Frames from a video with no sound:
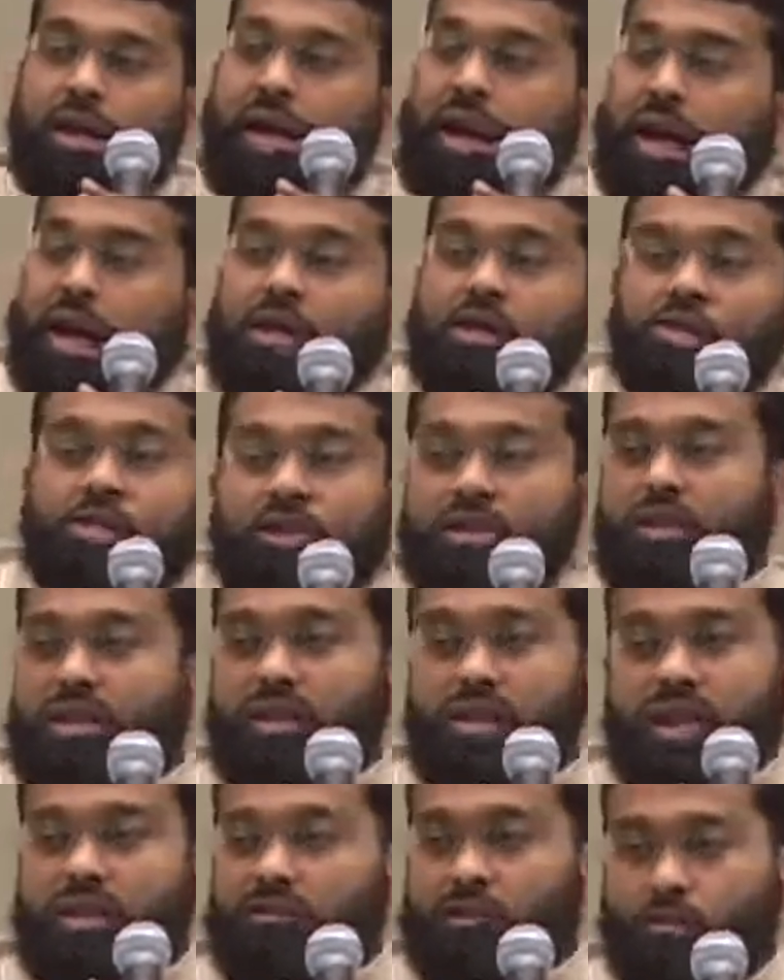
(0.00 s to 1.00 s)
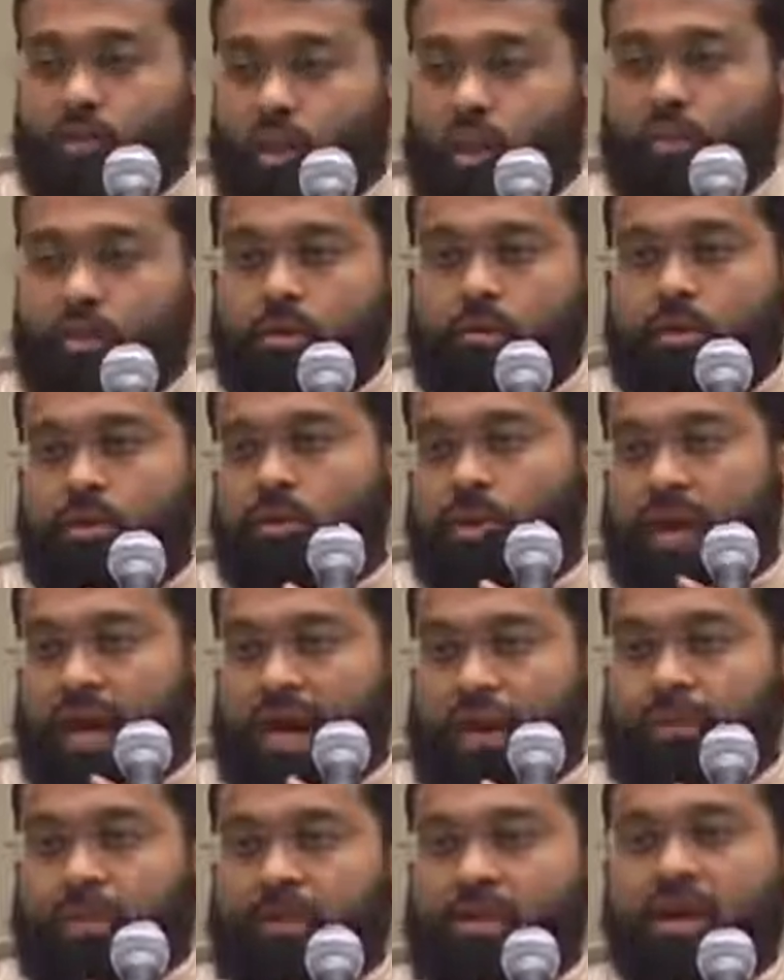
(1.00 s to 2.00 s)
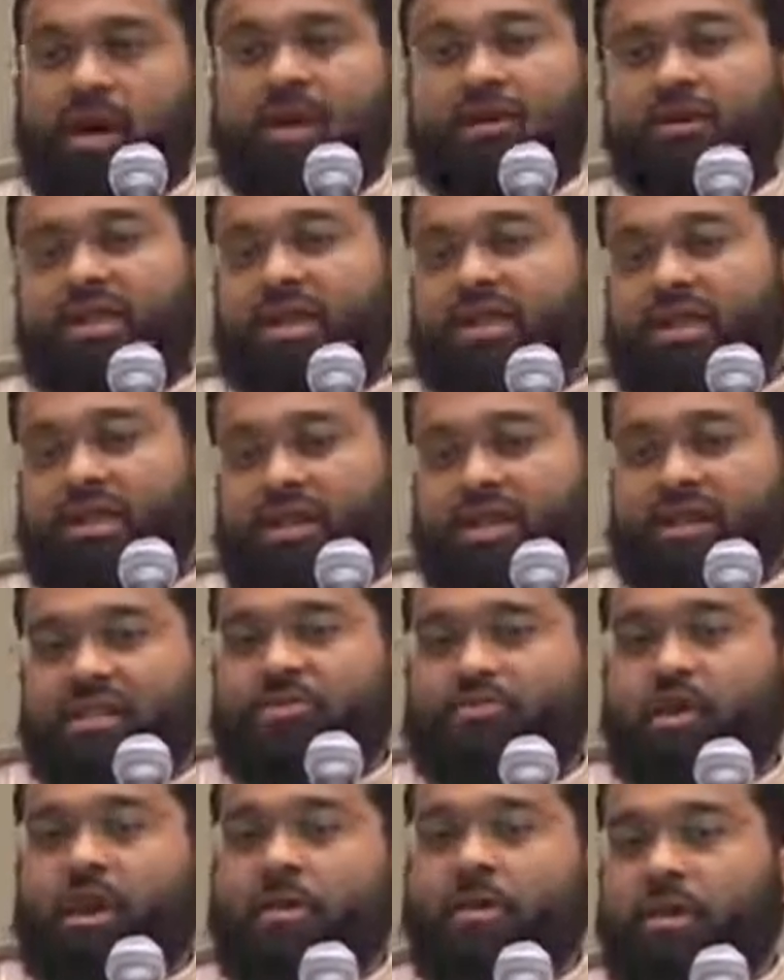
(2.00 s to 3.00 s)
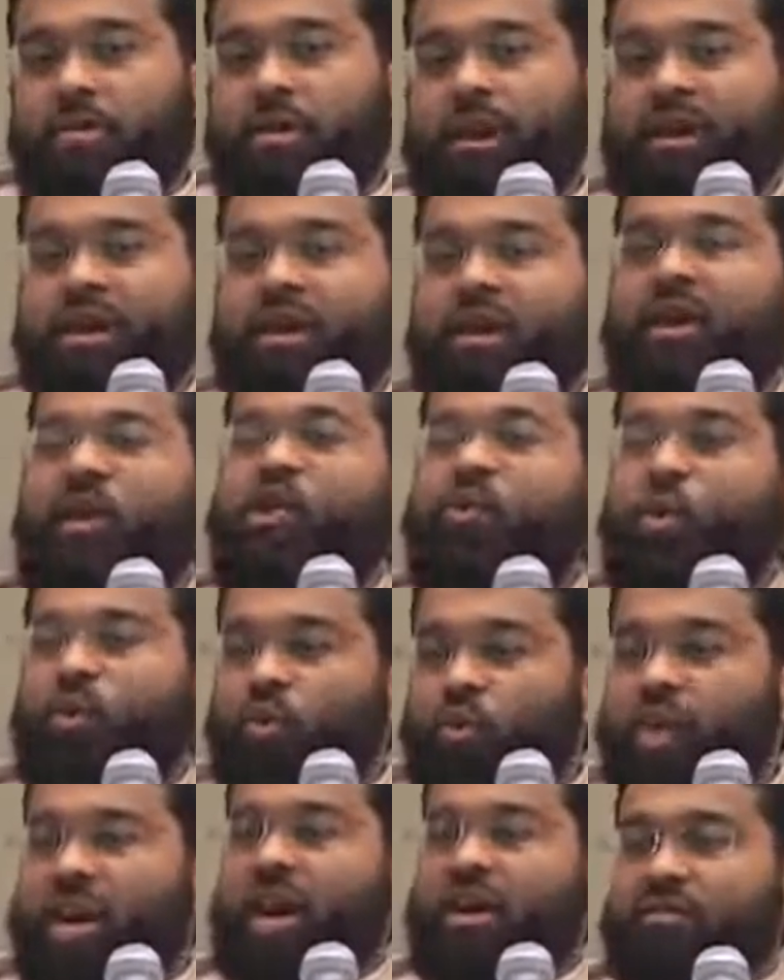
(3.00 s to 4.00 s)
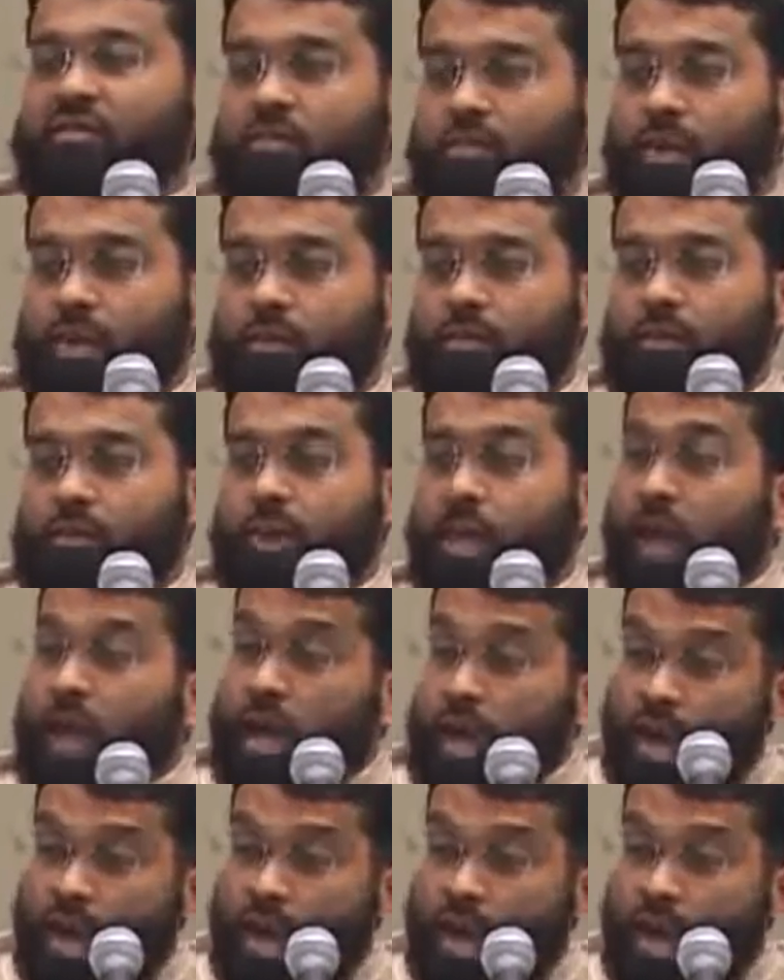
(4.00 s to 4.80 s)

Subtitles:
Aisha didn't have a problem with what happened. I think it's problematic when we have a problem.